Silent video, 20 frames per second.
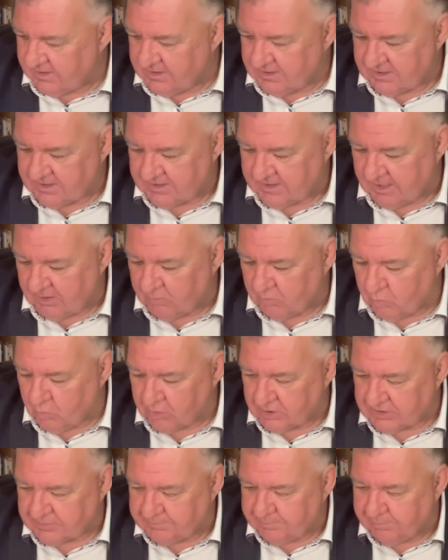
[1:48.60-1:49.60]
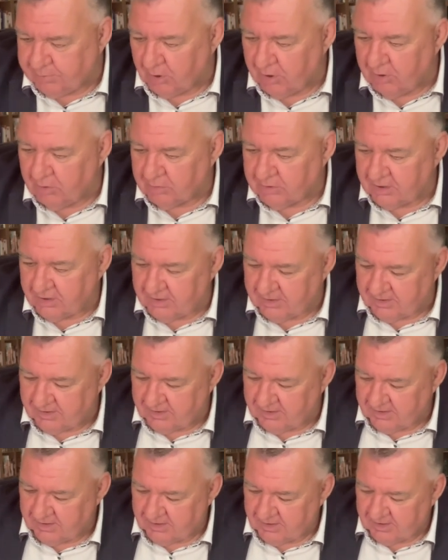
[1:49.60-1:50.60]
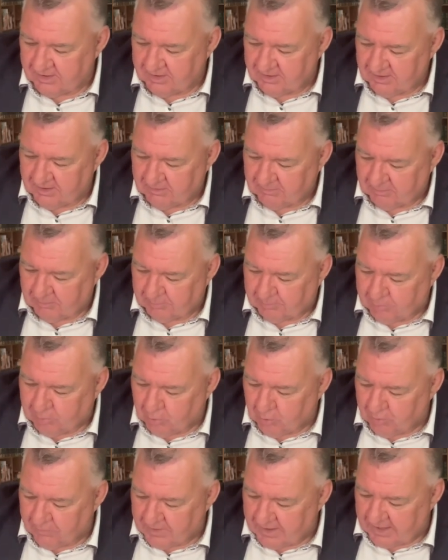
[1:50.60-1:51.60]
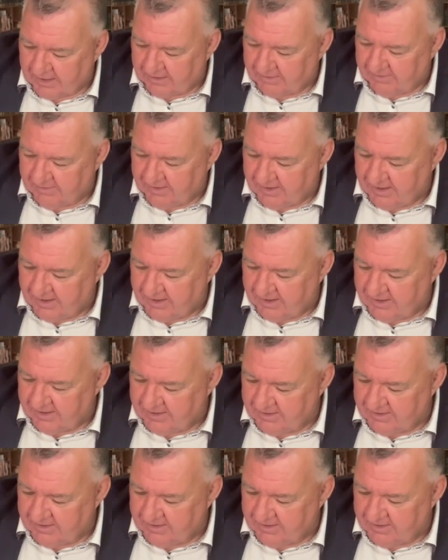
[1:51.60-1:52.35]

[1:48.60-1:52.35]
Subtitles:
So that water's boiled. I'll pour that in there.